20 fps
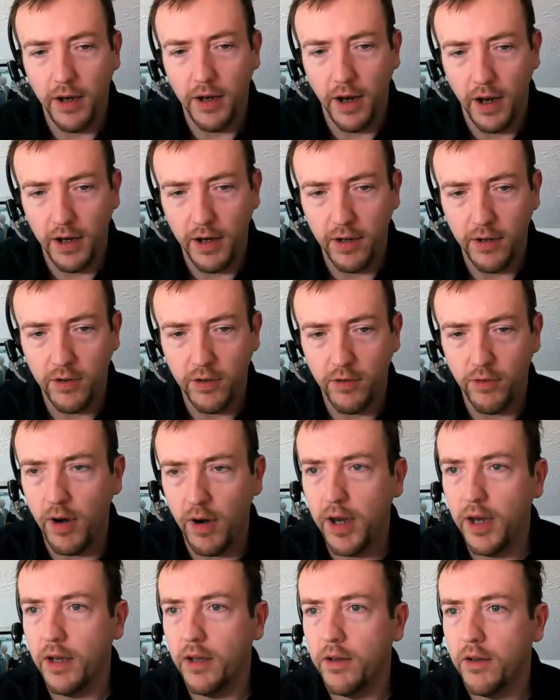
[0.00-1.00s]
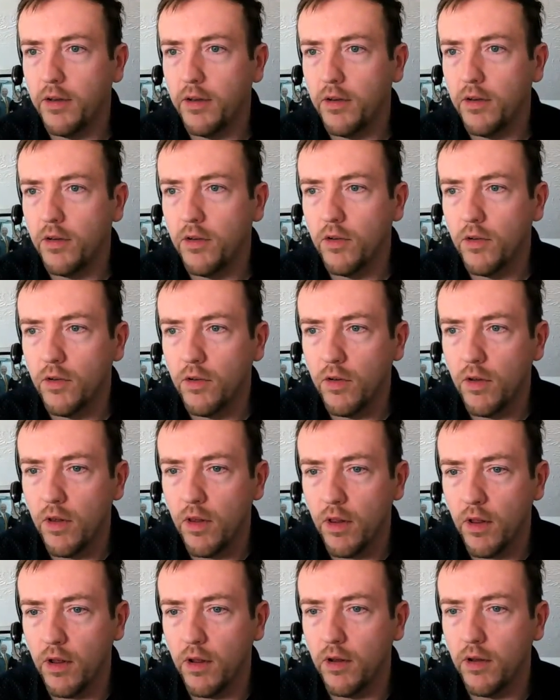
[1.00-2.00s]
And it's great
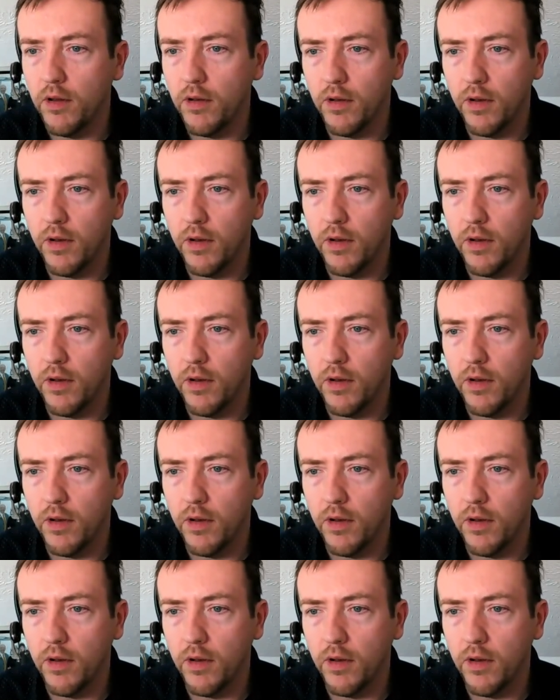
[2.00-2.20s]
that